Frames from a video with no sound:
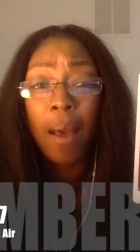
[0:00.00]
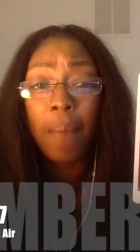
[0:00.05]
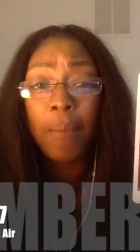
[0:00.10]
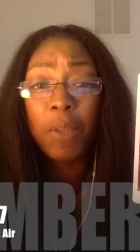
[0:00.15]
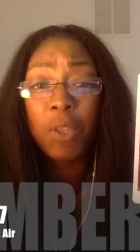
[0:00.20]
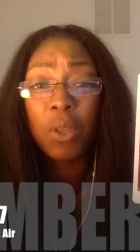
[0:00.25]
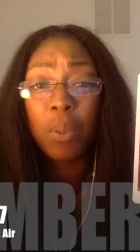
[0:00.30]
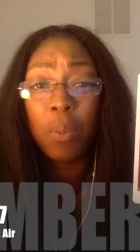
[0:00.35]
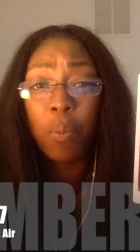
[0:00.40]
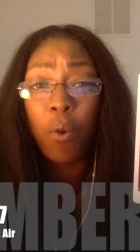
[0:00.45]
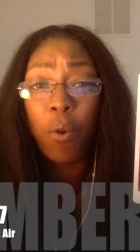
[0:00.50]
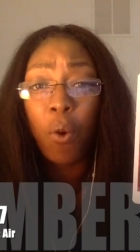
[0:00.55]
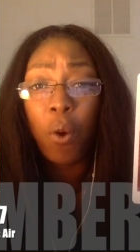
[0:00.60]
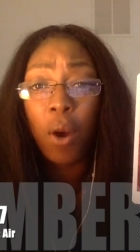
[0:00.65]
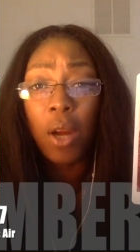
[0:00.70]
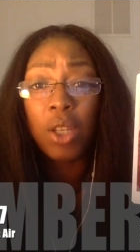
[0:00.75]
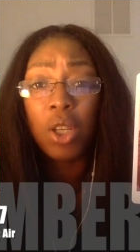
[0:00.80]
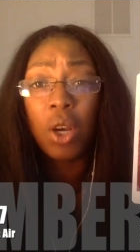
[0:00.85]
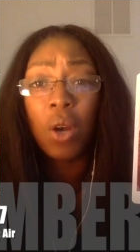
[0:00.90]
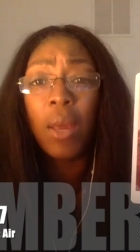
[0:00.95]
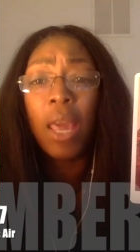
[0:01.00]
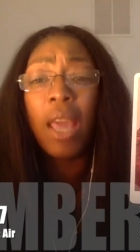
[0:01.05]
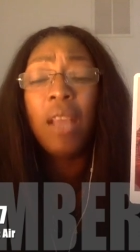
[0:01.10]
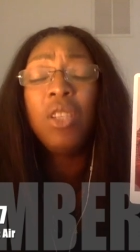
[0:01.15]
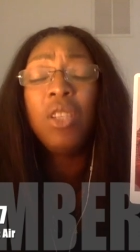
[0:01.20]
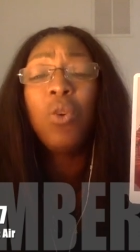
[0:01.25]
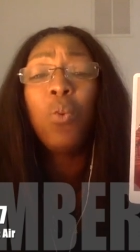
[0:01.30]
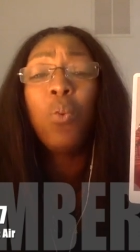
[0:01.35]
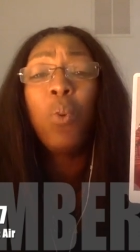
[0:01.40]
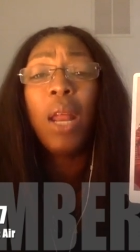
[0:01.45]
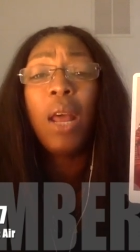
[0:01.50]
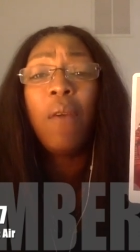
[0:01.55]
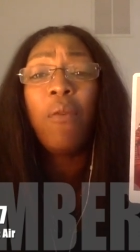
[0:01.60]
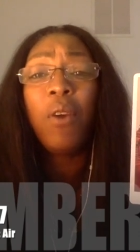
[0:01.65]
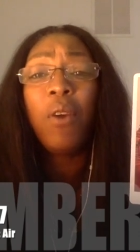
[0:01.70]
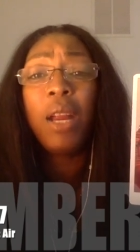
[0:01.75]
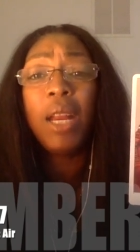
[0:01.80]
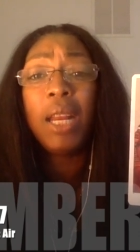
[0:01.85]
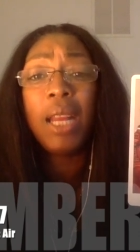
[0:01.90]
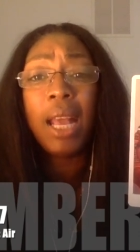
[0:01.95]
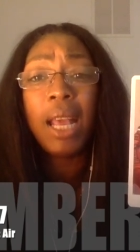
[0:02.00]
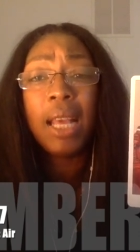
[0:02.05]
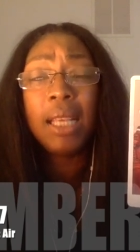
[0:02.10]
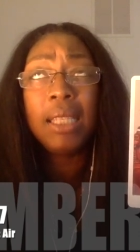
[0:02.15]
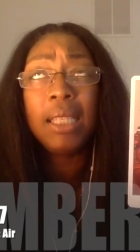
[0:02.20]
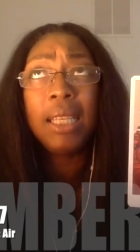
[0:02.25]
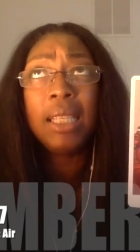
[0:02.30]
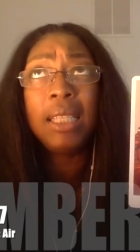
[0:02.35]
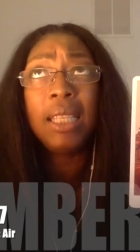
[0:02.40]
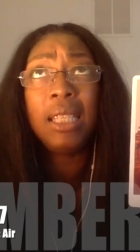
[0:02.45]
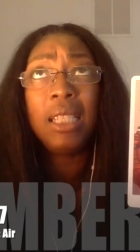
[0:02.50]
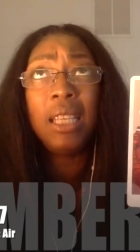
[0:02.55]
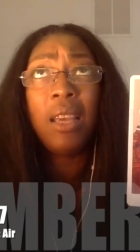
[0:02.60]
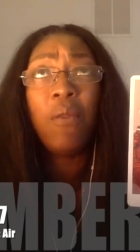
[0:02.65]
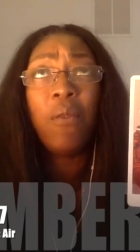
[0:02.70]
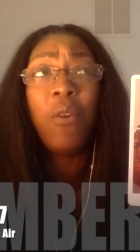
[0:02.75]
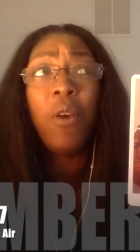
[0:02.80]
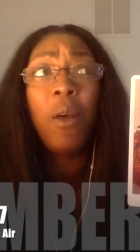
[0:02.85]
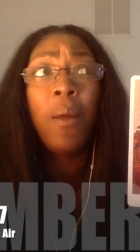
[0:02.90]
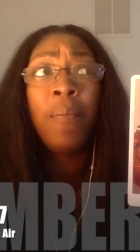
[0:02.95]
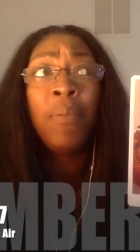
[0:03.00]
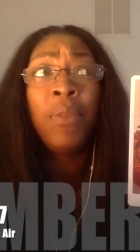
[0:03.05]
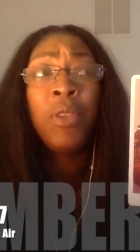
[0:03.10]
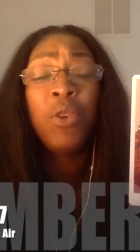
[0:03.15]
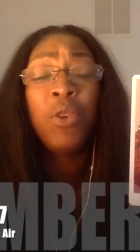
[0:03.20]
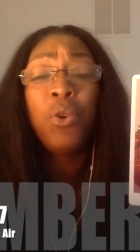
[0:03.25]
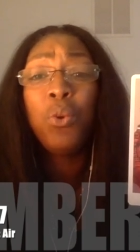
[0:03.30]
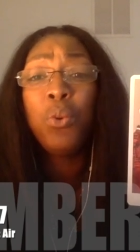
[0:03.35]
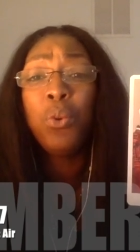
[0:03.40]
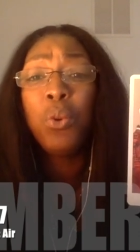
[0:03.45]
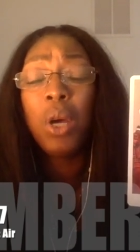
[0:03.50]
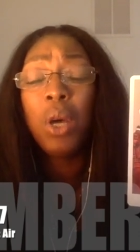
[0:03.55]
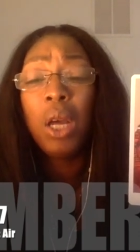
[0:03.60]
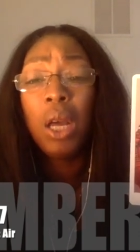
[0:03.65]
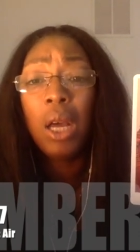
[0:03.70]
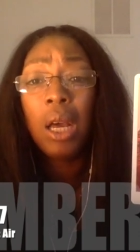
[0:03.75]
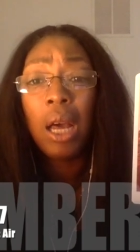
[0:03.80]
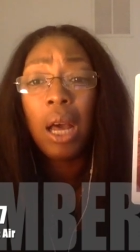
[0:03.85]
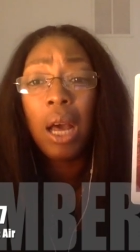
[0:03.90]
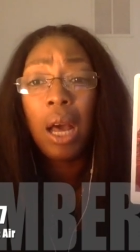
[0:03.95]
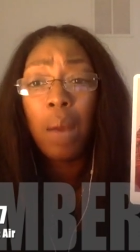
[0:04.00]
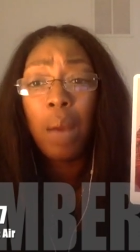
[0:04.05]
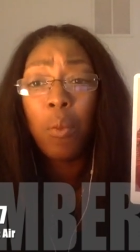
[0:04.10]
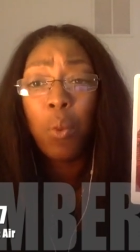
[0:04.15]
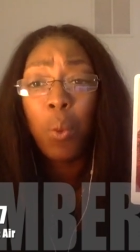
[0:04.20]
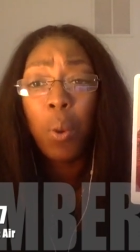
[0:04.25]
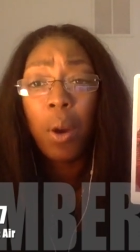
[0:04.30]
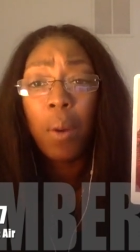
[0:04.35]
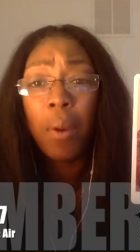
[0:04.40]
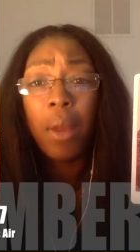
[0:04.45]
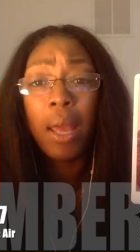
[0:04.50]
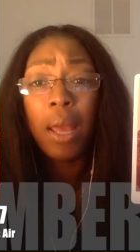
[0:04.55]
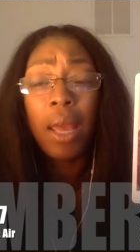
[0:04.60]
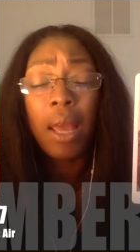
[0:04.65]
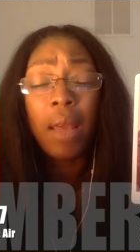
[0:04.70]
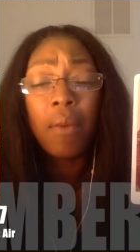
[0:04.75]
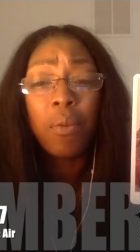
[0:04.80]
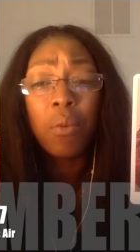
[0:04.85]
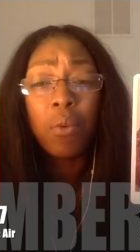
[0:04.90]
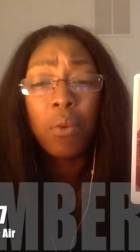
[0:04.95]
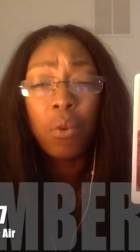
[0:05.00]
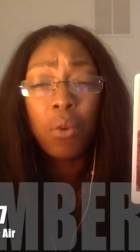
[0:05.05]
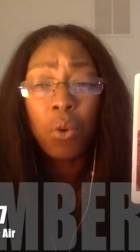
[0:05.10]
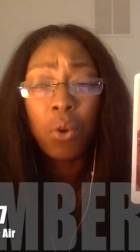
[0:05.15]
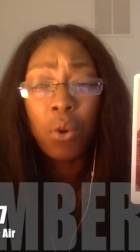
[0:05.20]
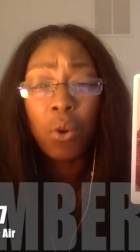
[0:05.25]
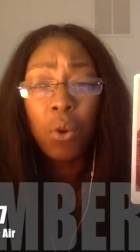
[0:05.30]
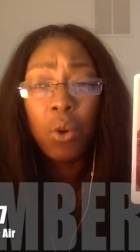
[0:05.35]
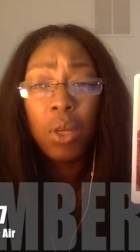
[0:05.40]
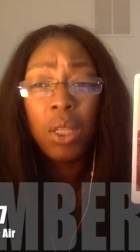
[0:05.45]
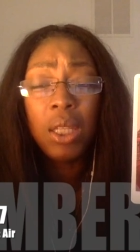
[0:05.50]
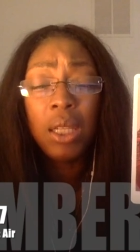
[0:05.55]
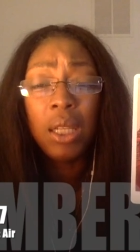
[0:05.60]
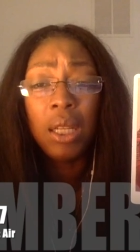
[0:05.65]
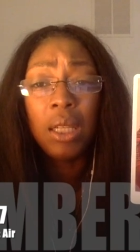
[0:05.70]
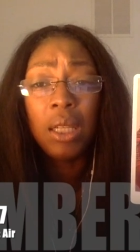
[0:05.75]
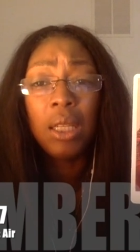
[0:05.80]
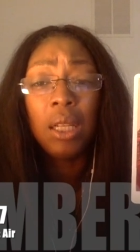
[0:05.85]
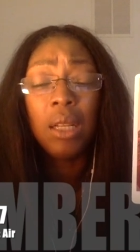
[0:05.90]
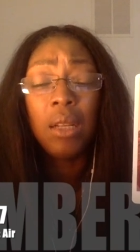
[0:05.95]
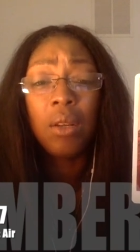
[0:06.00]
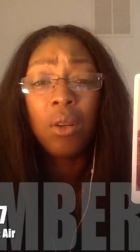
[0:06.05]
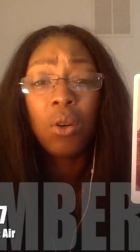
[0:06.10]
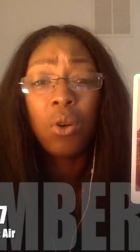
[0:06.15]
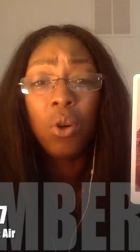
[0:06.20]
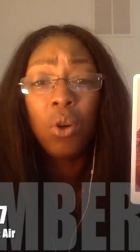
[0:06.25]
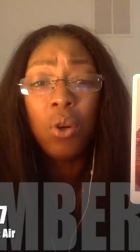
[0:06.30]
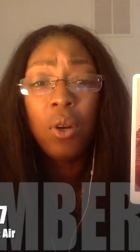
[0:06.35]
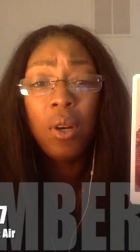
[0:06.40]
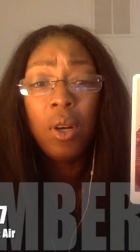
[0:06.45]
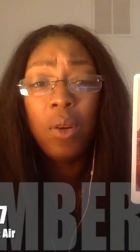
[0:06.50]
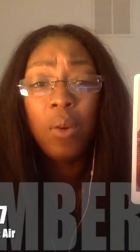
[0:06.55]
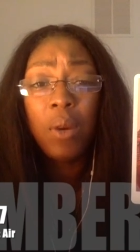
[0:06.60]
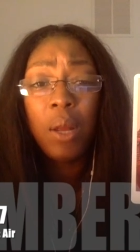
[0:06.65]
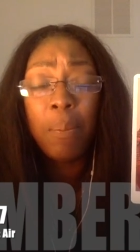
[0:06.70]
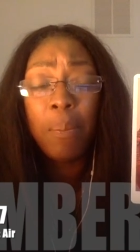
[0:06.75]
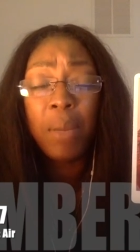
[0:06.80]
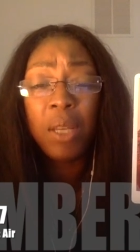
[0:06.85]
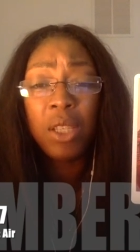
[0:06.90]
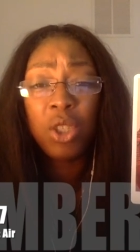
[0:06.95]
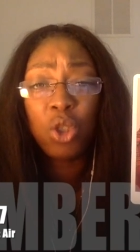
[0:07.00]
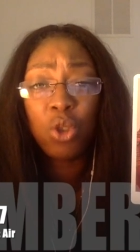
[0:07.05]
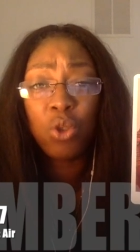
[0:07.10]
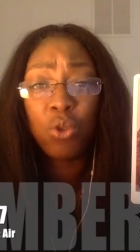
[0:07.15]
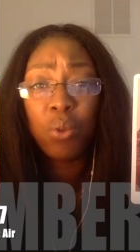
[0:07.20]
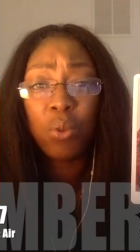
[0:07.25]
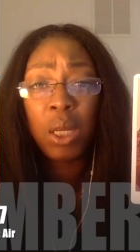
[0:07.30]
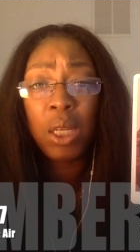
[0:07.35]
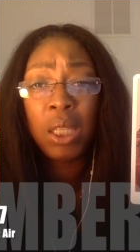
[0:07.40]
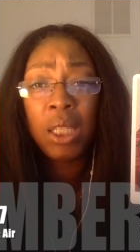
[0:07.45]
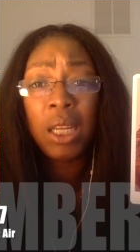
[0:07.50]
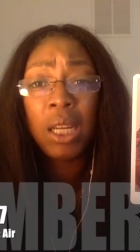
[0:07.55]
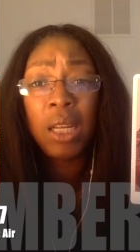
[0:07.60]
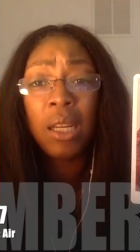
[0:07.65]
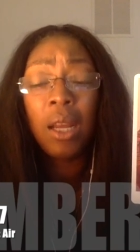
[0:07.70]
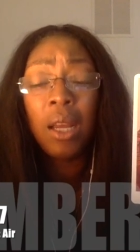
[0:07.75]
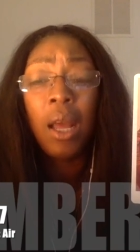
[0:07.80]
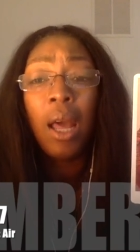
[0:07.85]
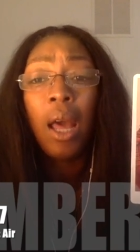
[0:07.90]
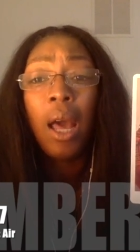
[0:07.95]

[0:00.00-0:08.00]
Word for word: support. Okay, so whatever it is, it's as if you were cruelly mistreated.